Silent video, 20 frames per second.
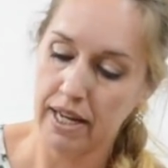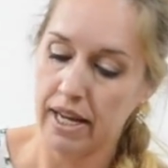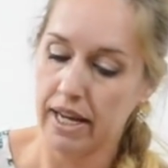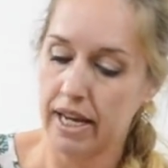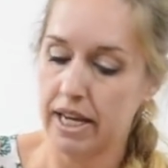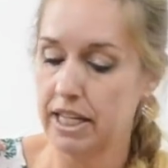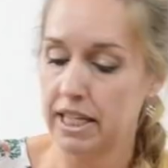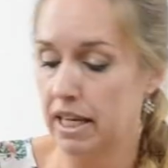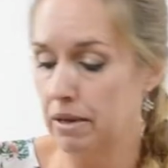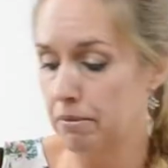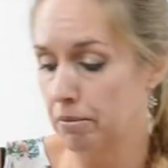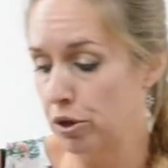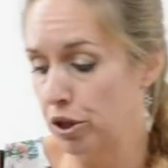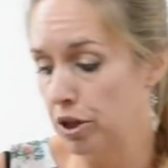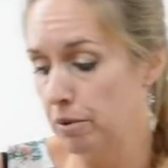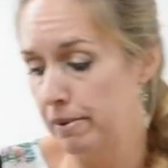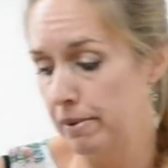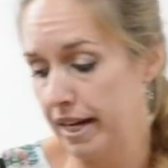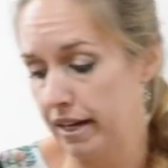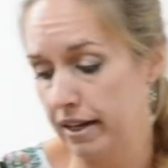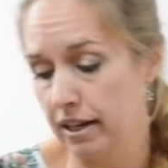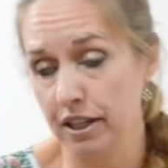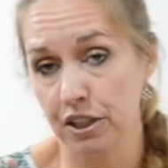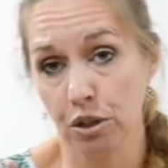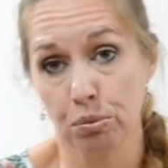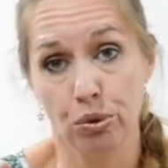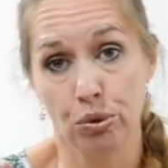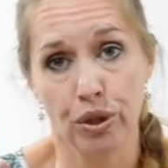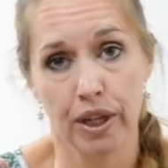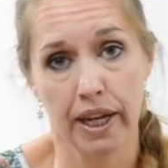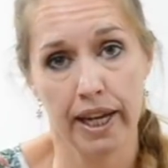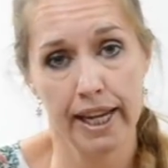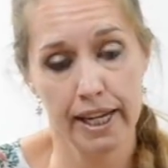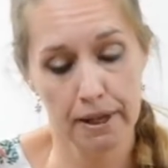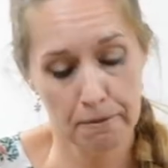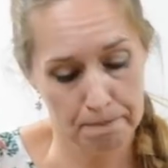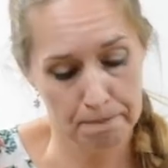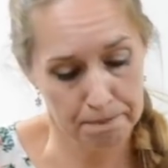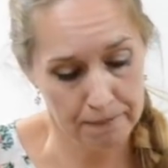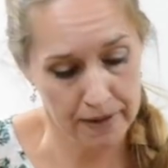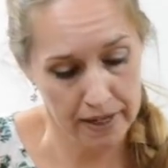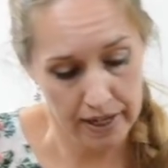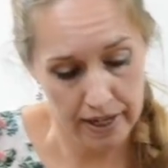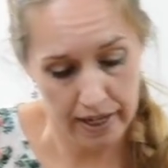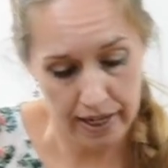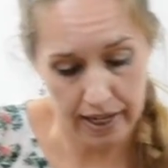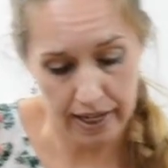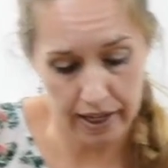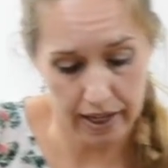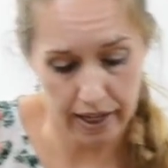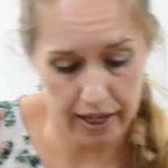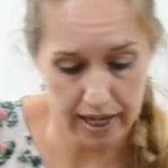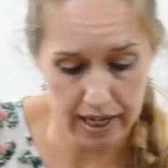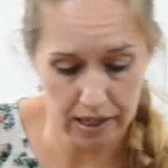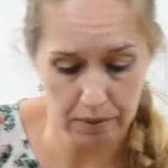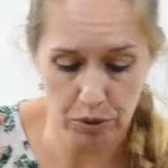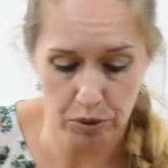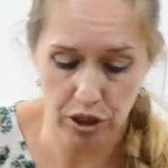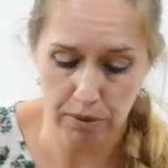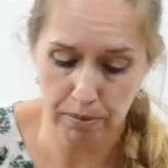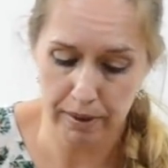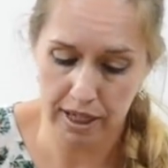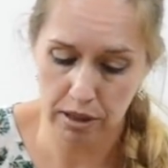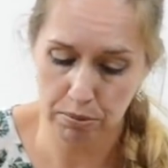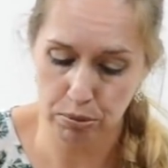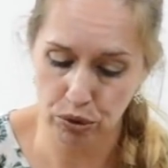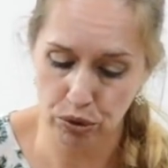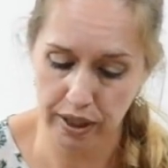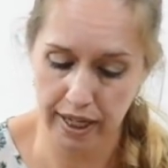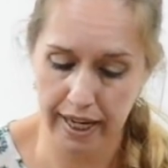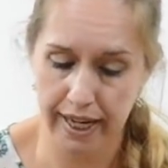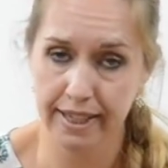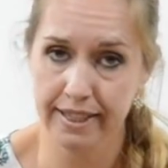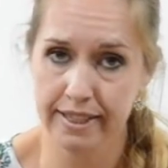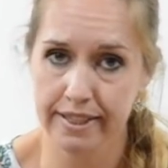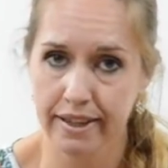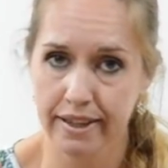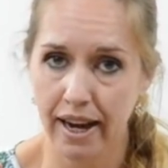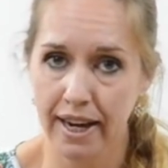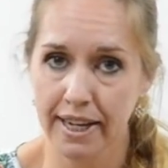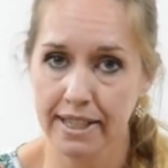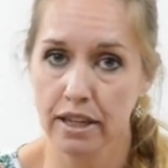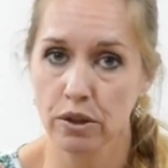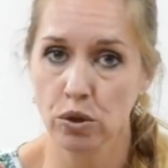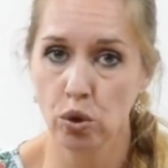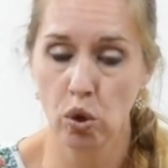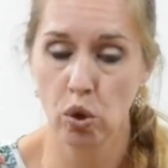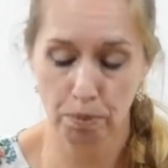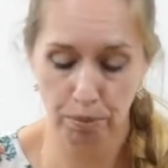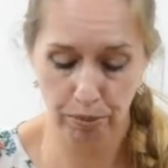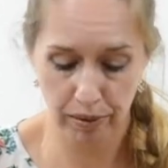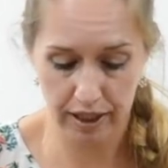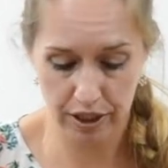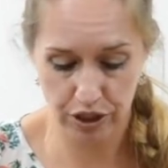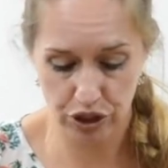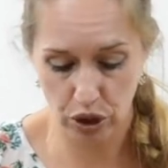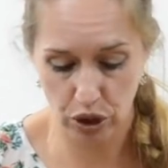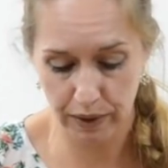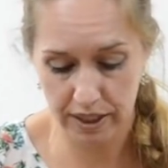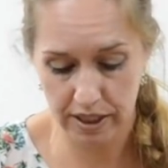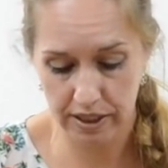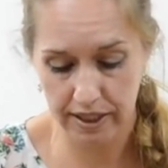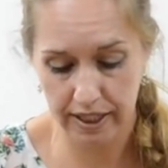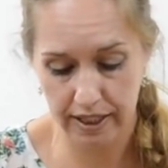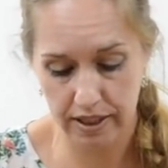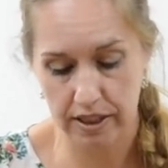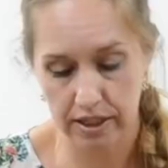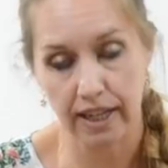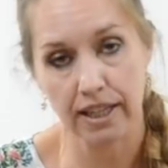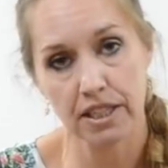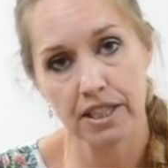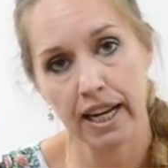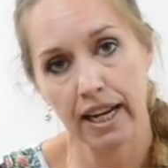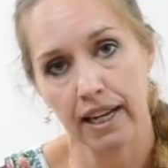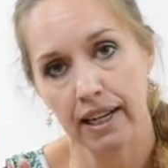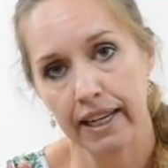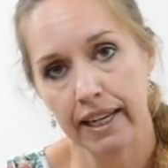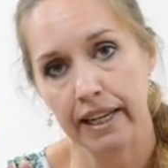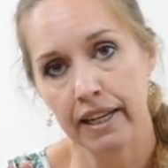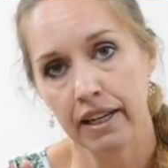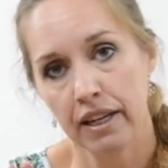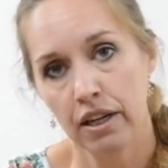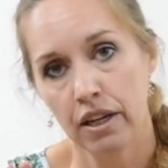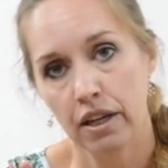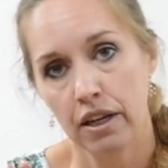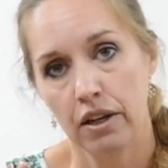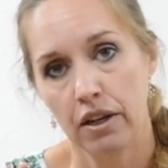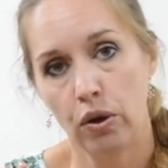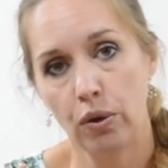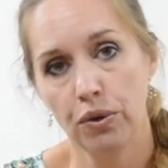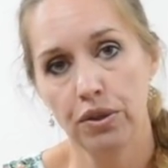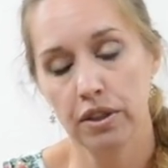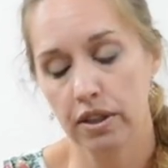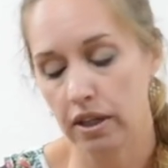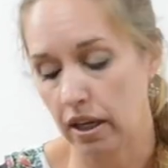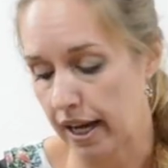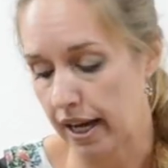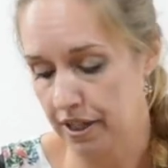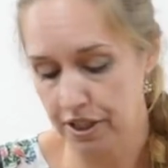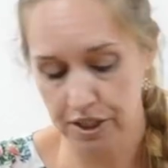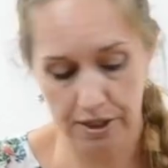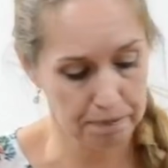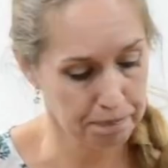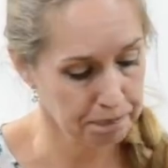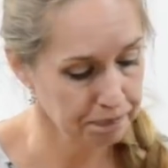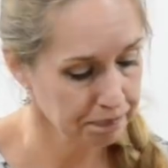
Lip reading: And then I'm going to make a little bouquet. And I'm going to make the bouquet tight and compact so it sits exactly on the glass.